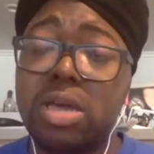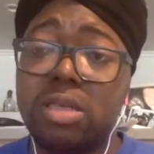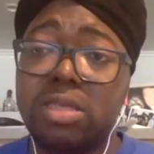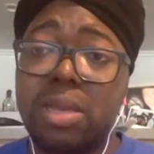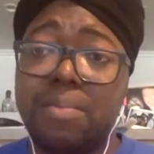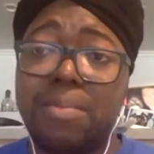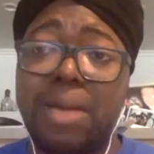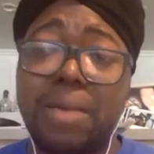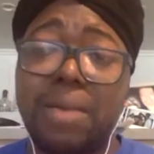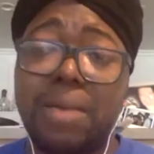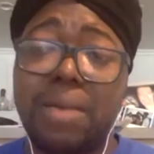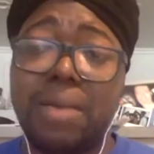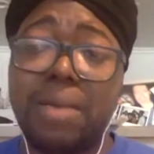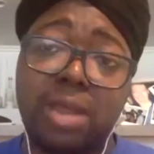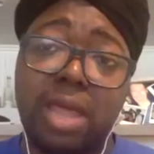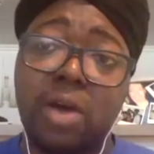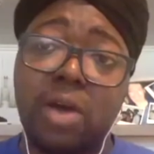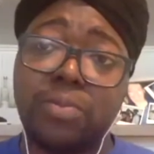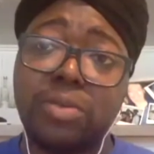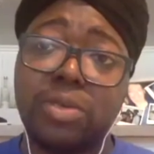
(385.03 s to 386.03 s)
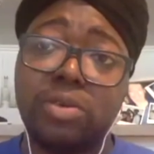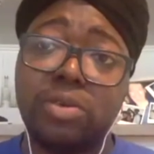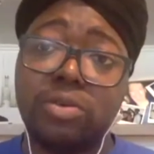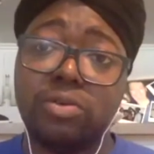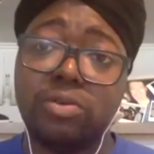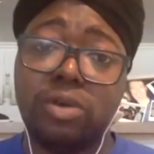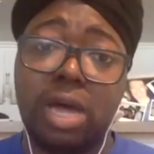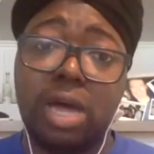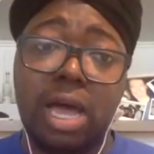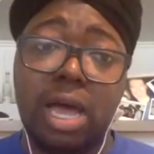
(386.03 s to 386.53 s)
that might be able to help
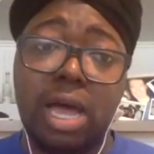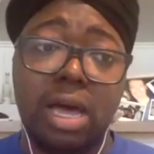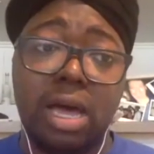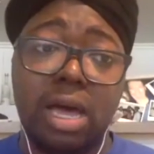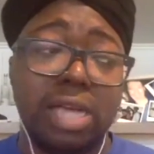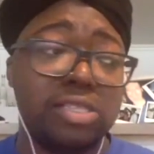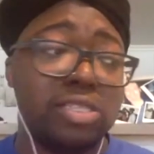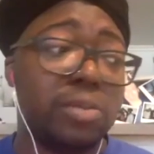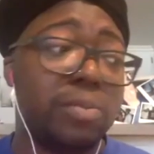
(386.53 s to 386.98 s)
you and